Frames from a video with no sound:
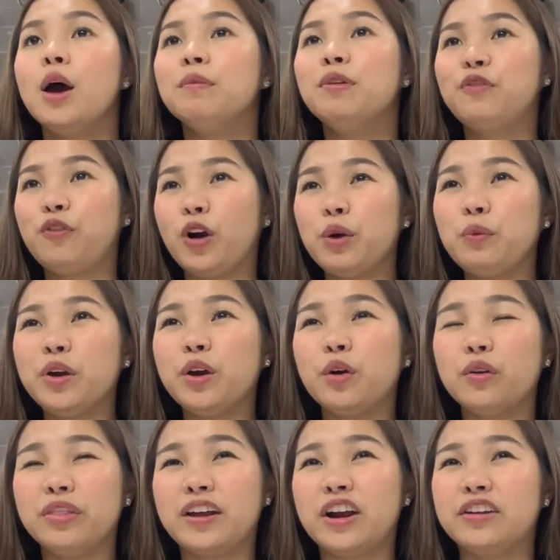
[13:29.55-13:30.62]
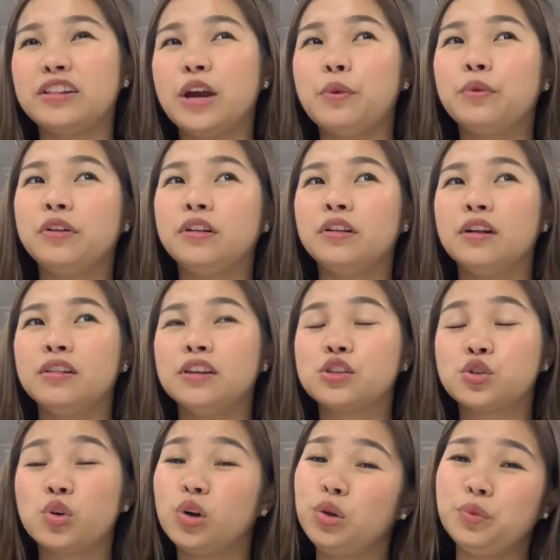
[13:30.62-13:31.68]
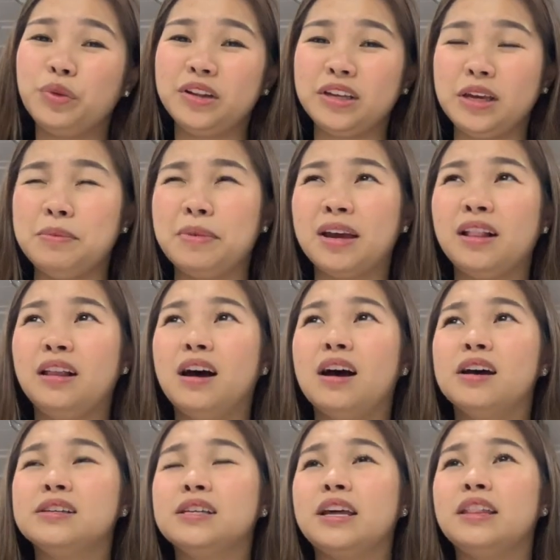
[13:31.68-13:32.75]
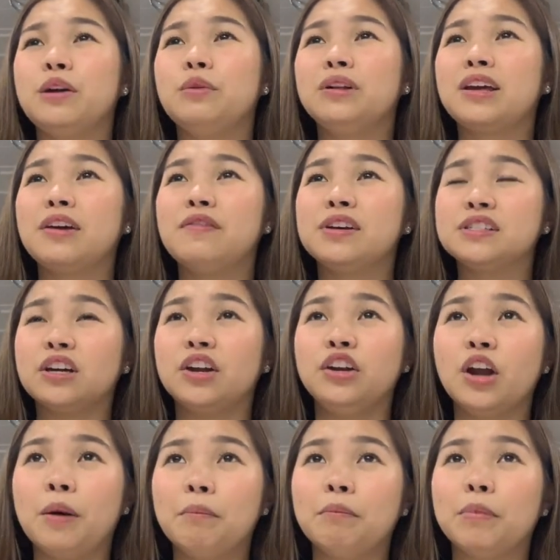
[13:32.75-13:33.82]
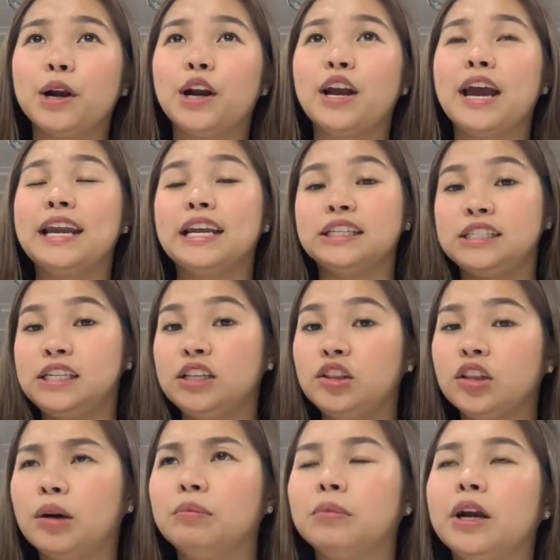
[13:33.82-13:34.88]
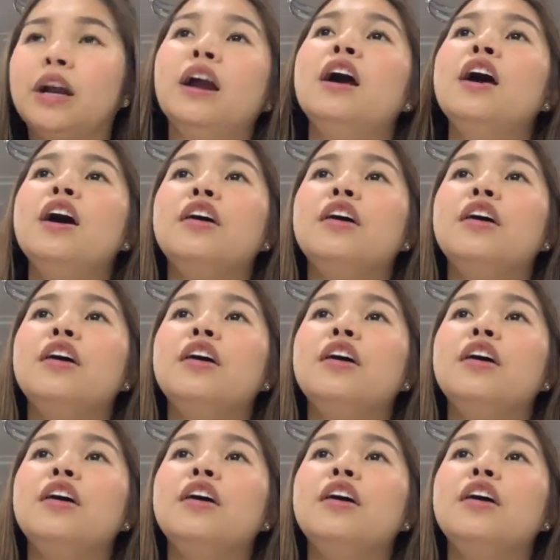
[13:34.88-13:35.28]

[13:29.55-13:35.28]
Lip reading: Before we go there, the school will email us, and they will give us a number and a seat number.